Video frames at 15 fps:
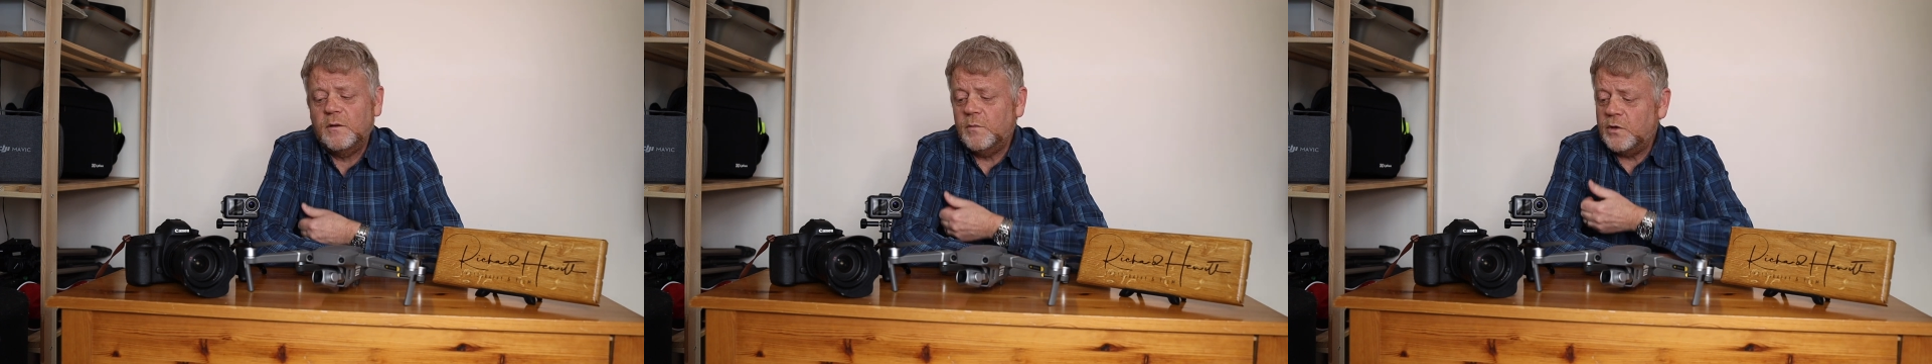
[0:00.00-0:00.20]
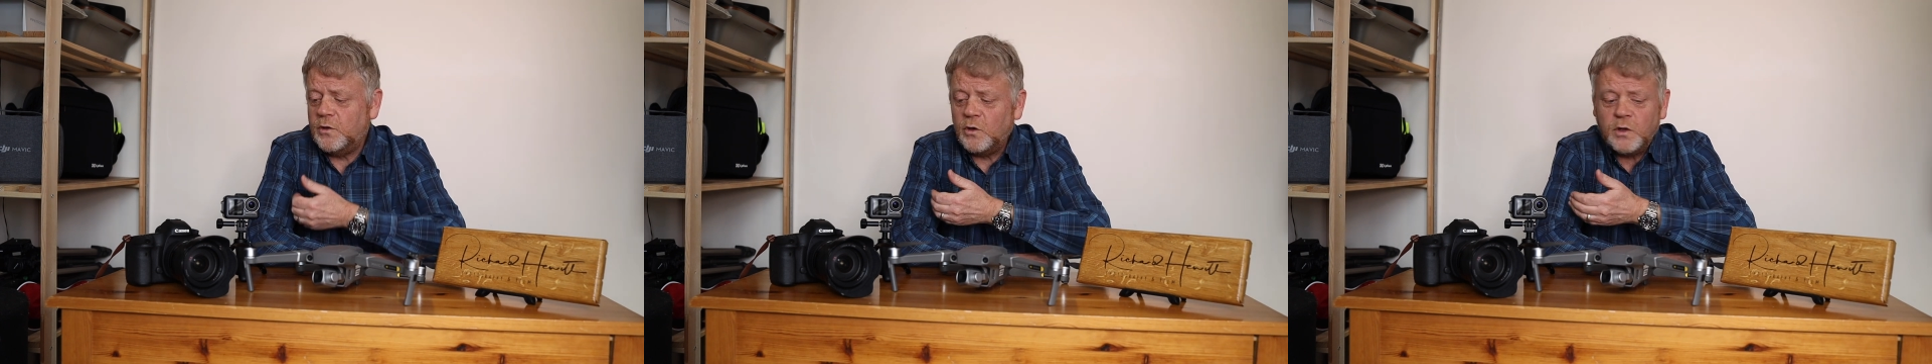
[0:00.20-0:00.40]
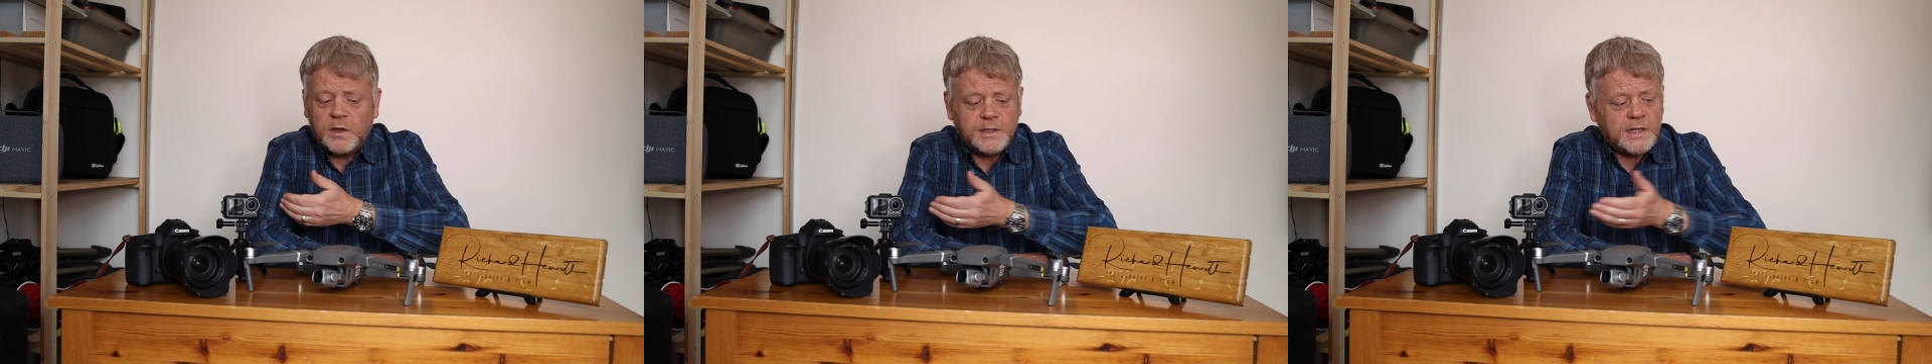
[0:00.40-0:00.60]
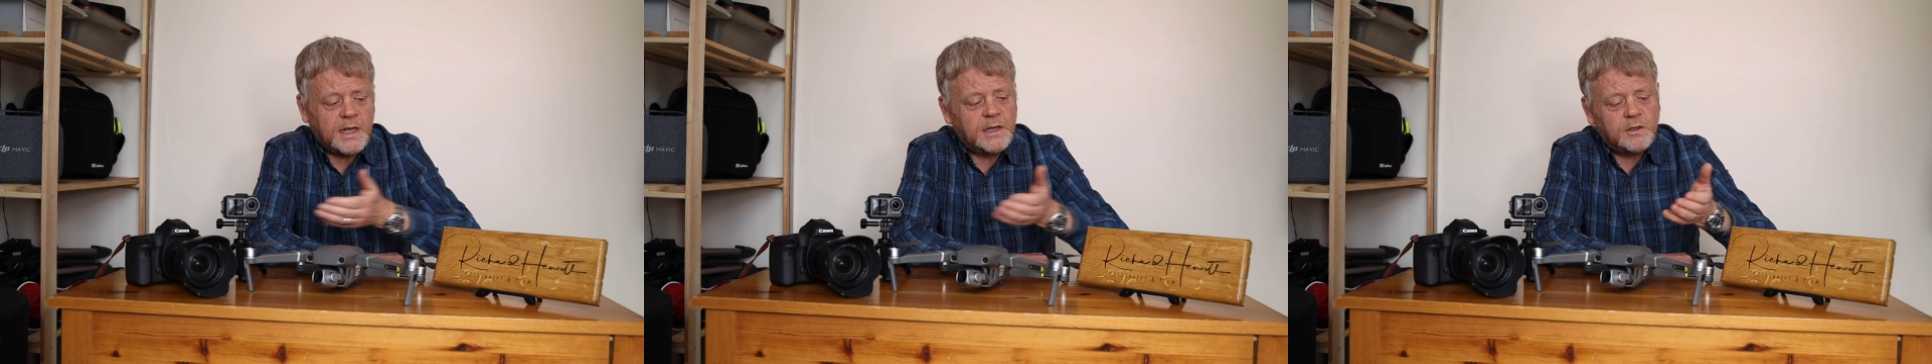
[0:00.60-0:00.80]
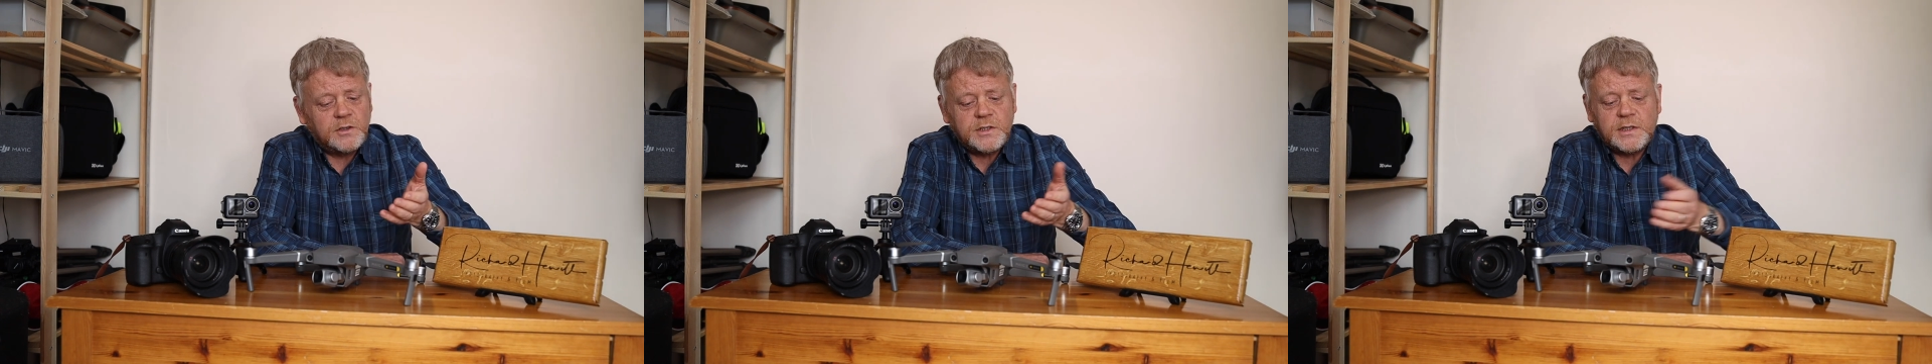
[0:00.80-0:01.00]
with all the
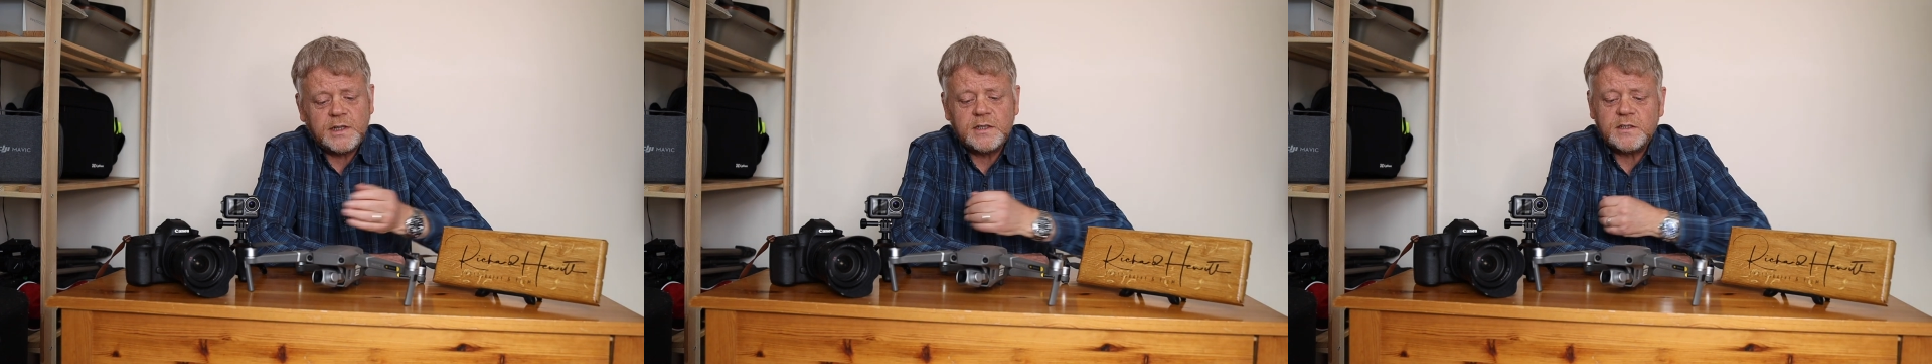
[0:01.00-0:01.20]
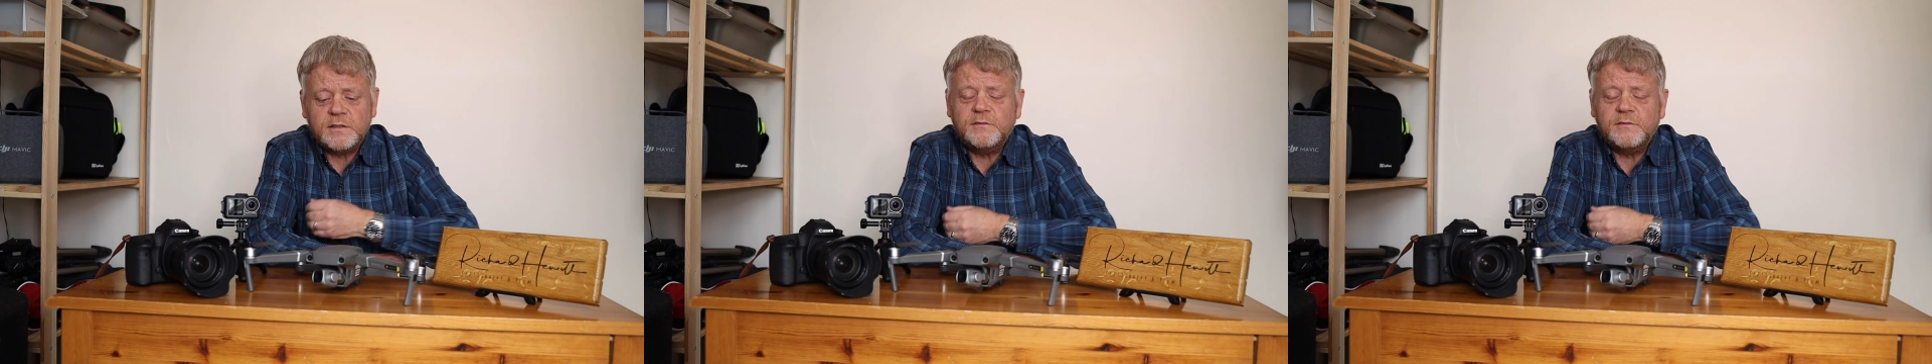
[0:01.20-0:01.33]
technology that's